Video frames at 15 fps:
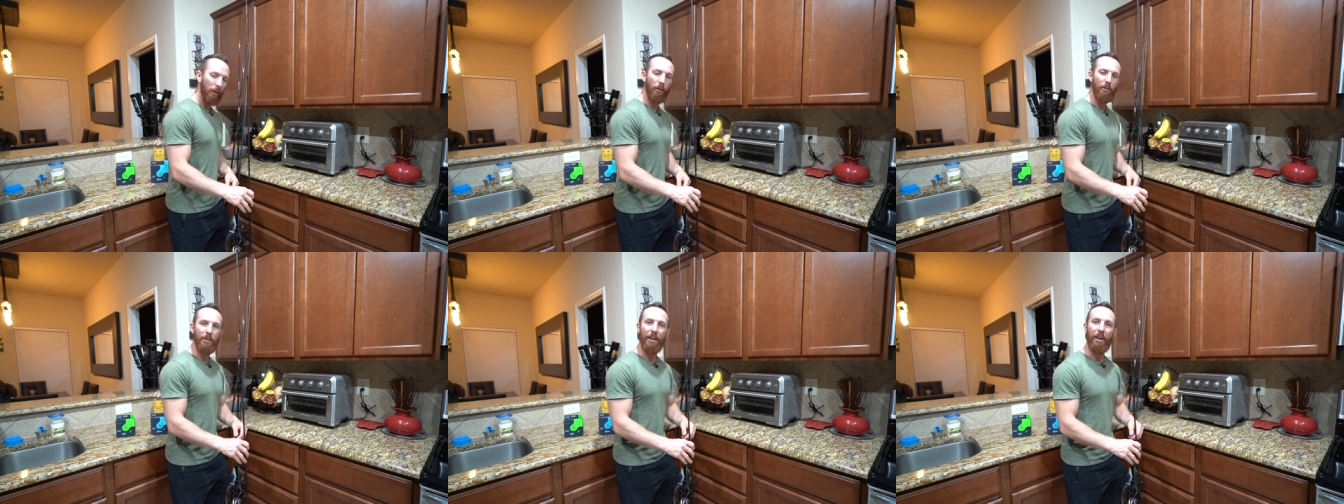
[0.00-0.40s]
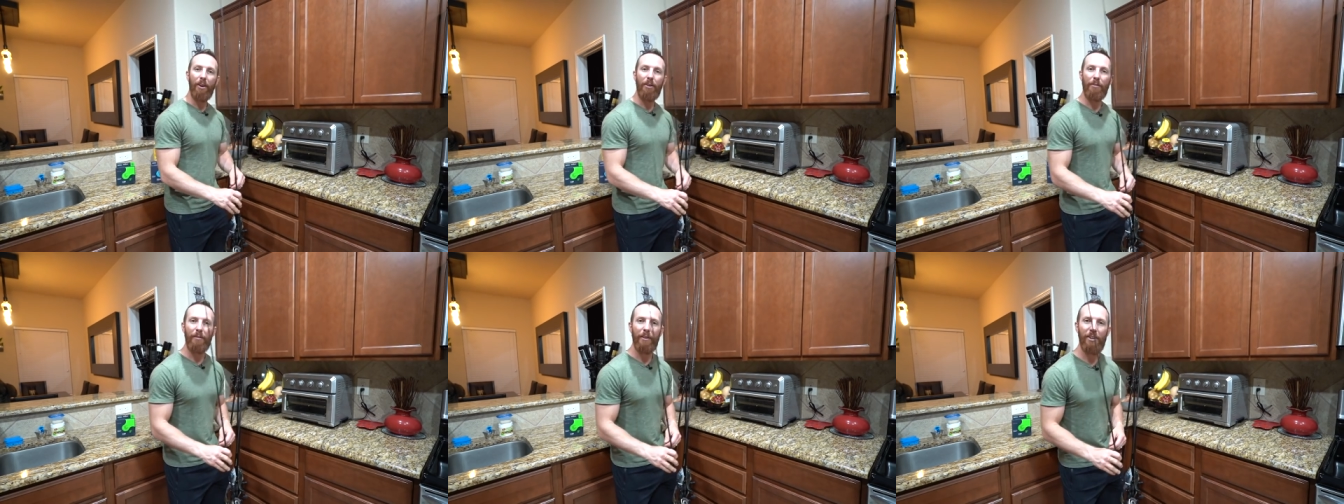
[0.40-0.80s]
Closing in
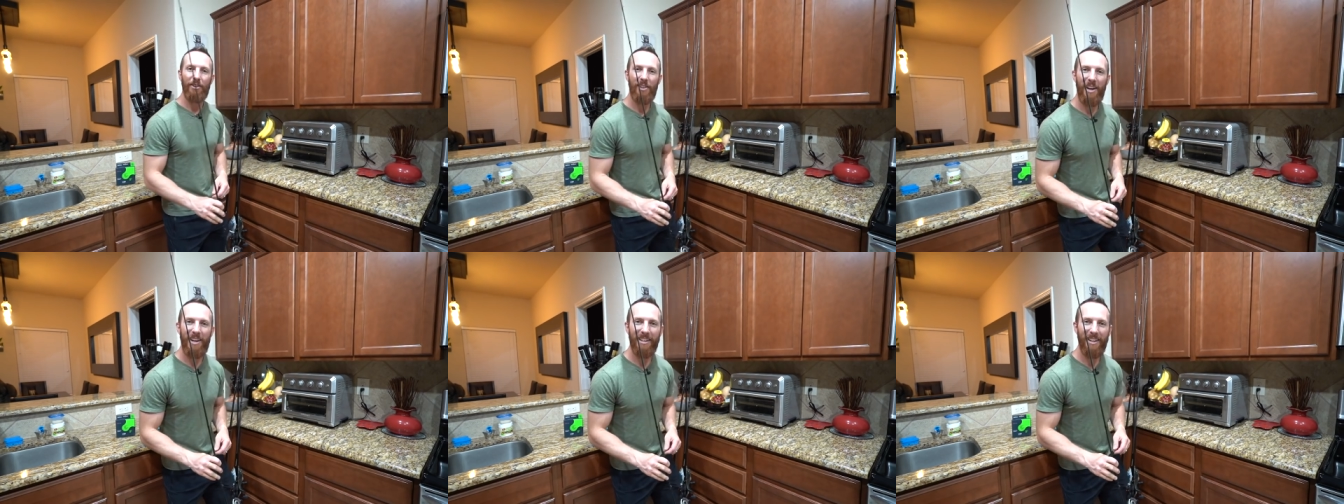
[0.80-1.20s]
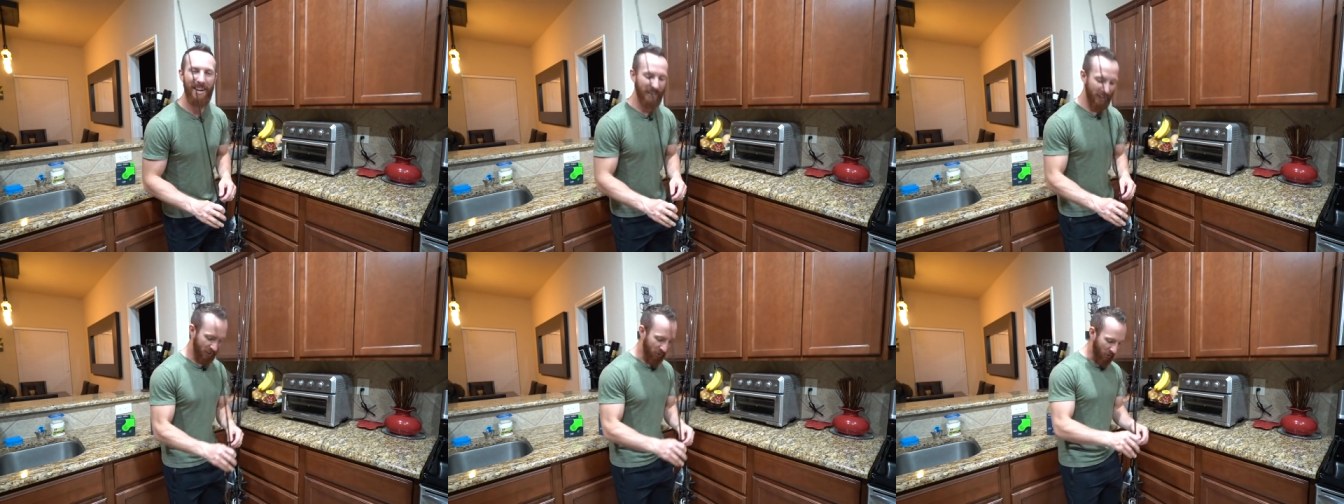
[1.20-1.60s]
on the finish line,
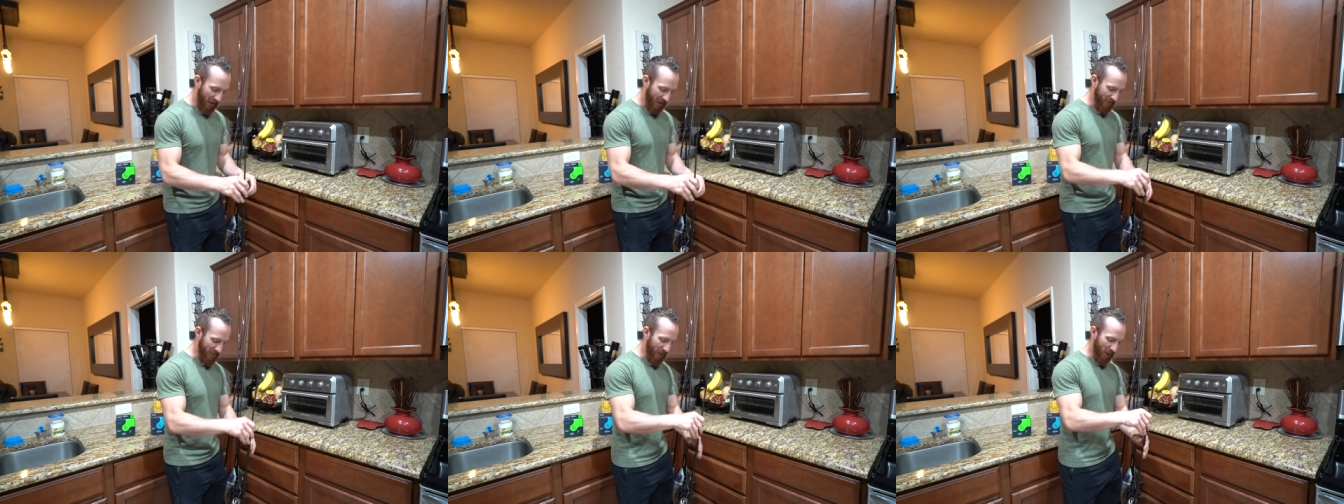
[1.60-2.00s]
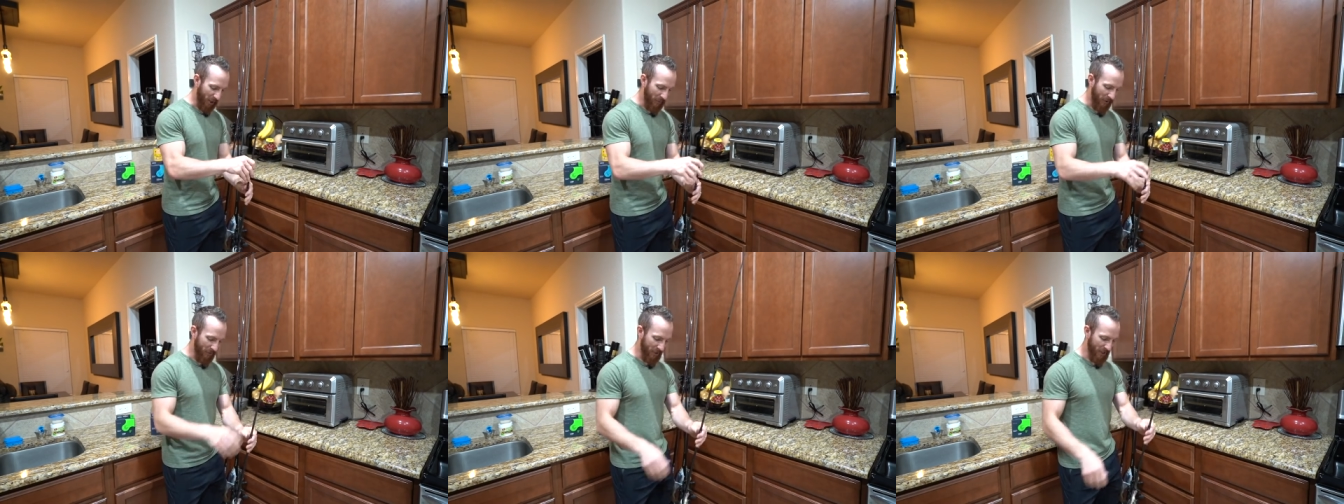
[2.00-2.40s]
guys, let's go ahead and talk
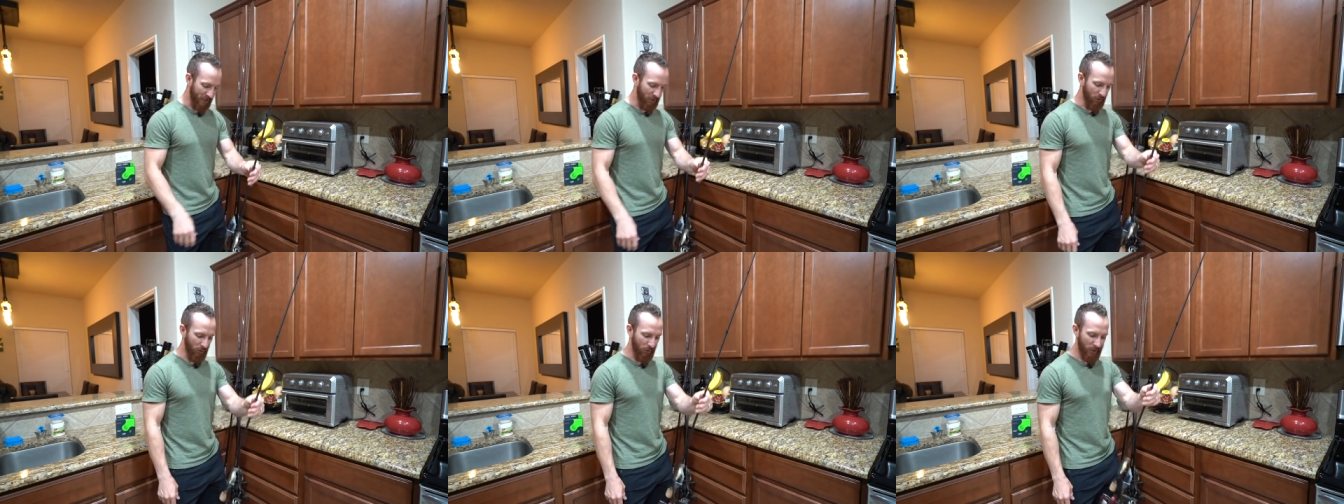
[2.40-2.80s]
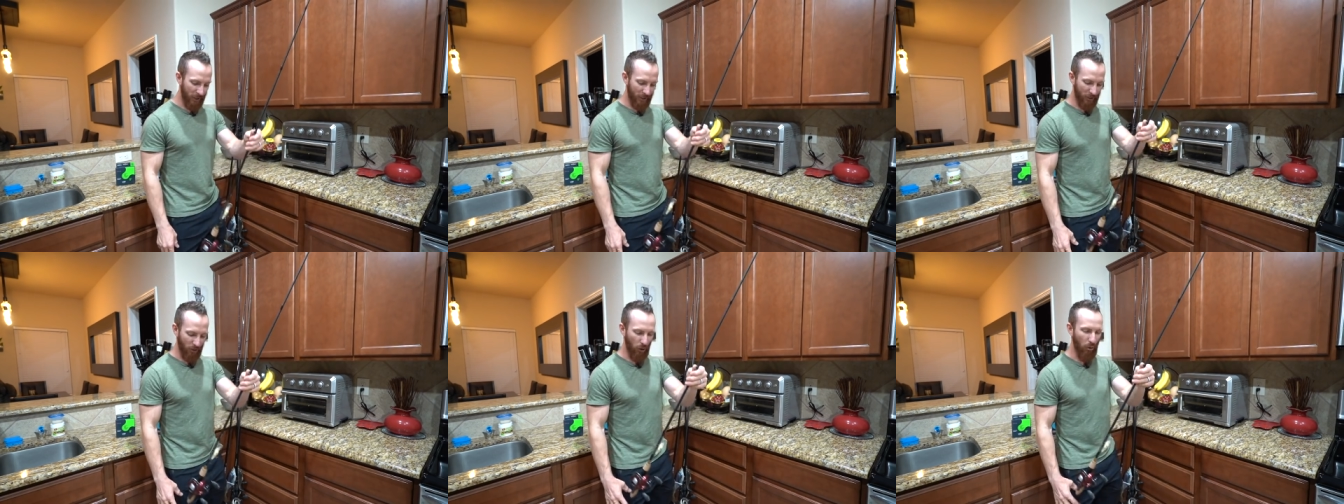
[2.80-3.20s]
about the
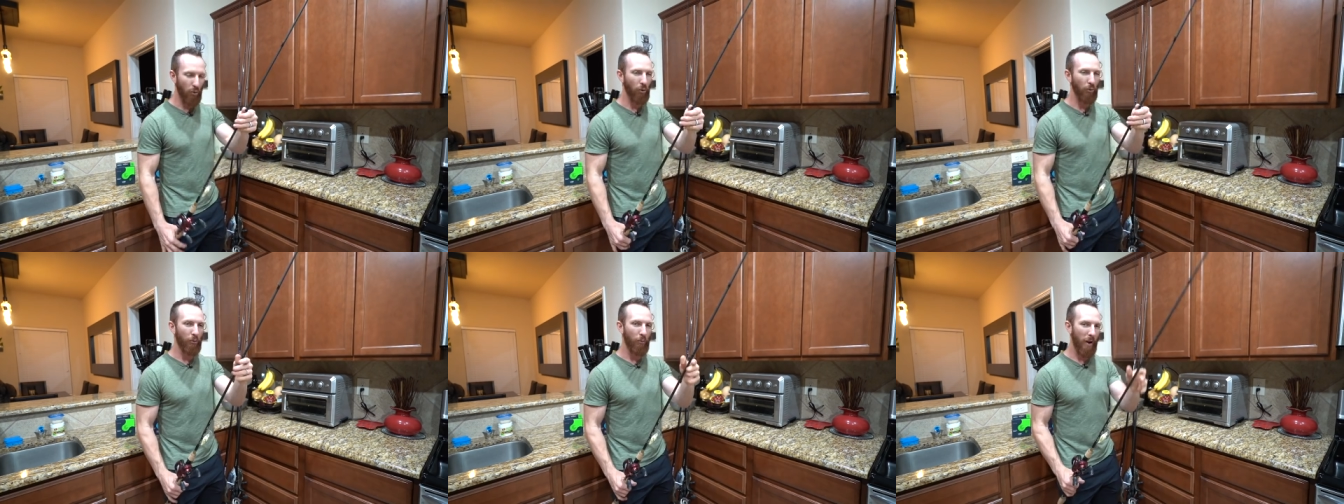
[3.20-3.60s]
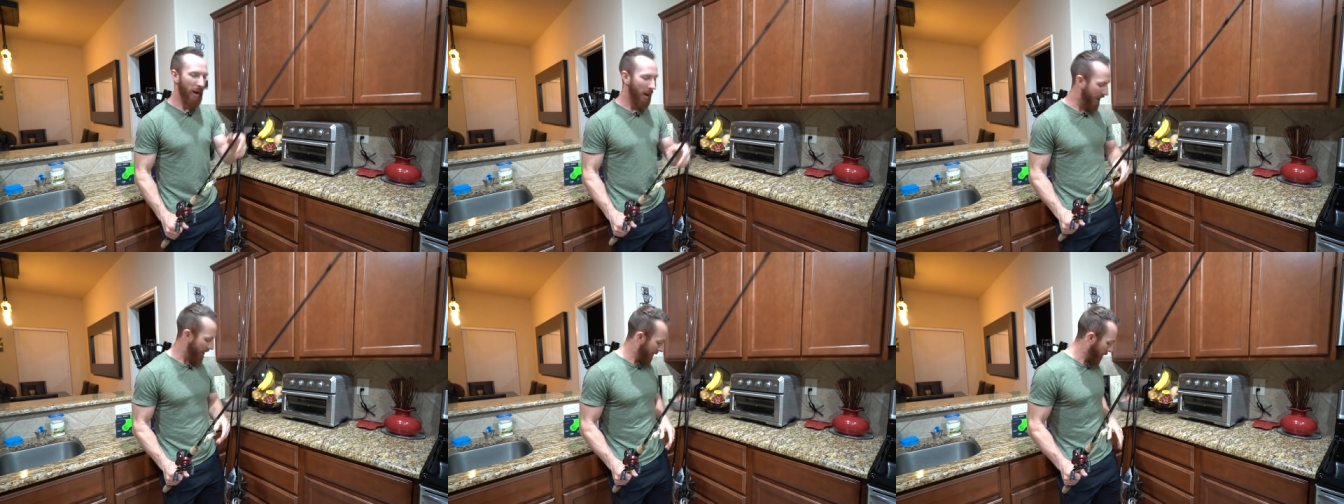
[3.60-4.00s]
Googan Gold Rod.